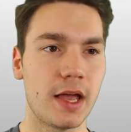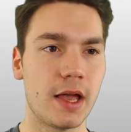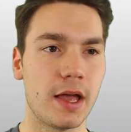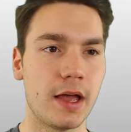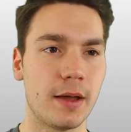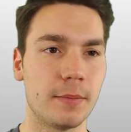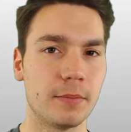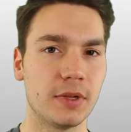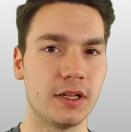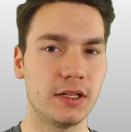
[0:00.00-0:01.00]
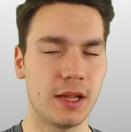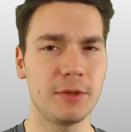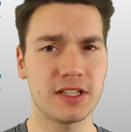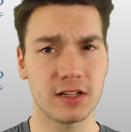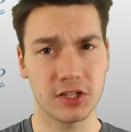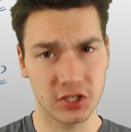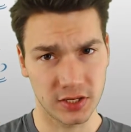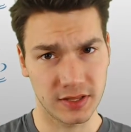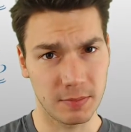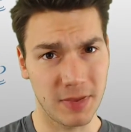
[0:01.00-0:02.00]
um, let me tell you
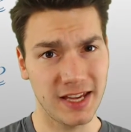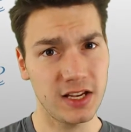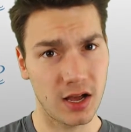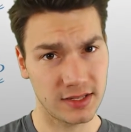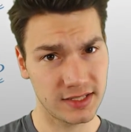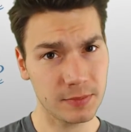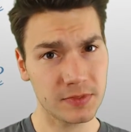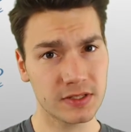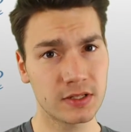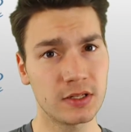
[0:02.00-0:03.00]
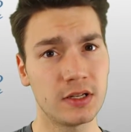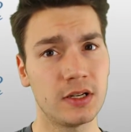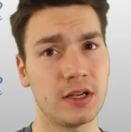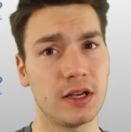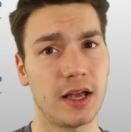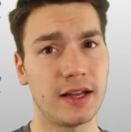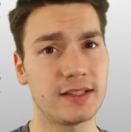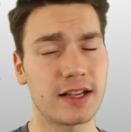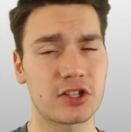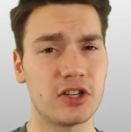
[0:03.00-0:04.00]
the, the main concepts and
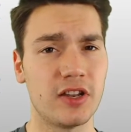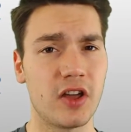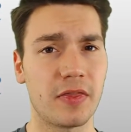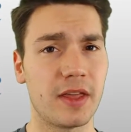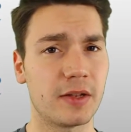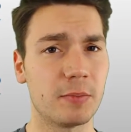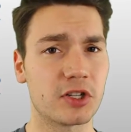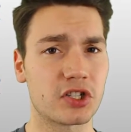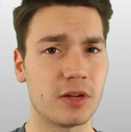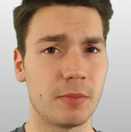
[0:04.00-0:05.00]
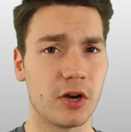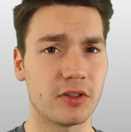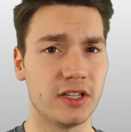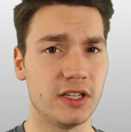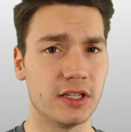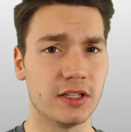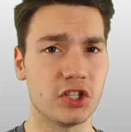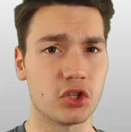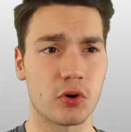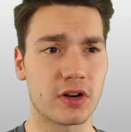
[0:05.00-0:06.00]
it's actually not that much about the the
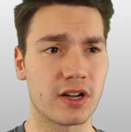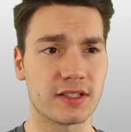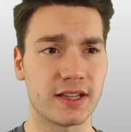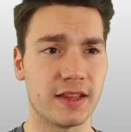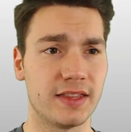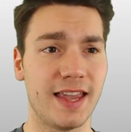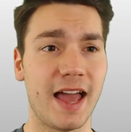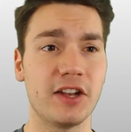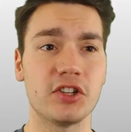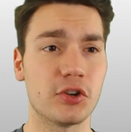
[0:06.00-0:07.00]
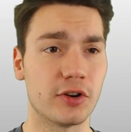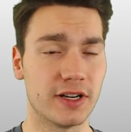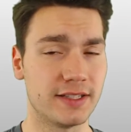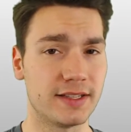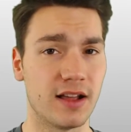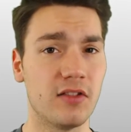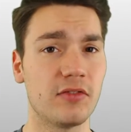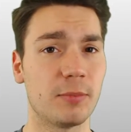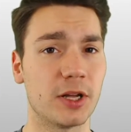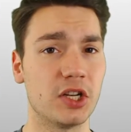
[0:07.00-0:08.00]
shortcuts and the editor
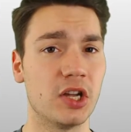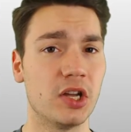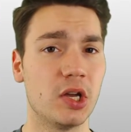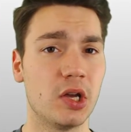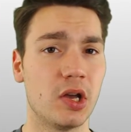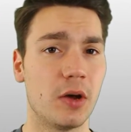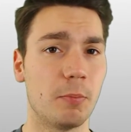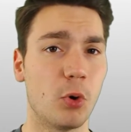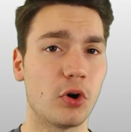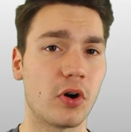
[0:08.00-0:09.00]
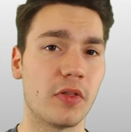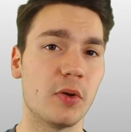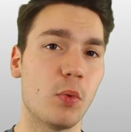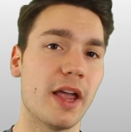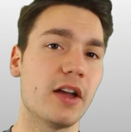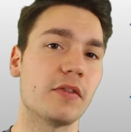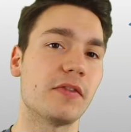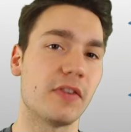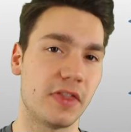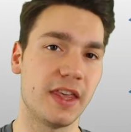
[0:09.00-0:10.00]
itself but more on the way of
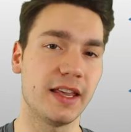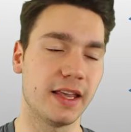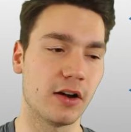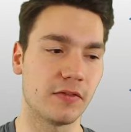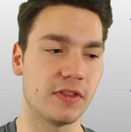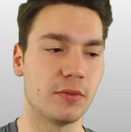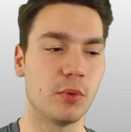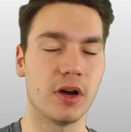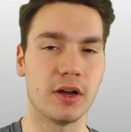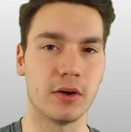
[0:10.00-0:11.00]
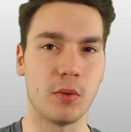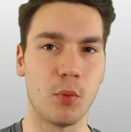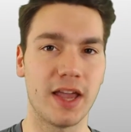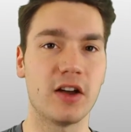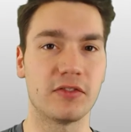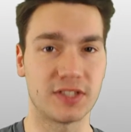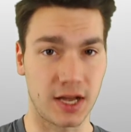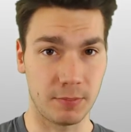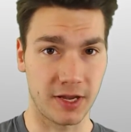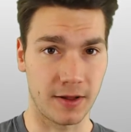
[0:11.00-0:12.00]
thinking of the uh, way of
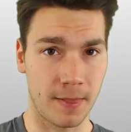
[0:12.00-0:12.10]
typing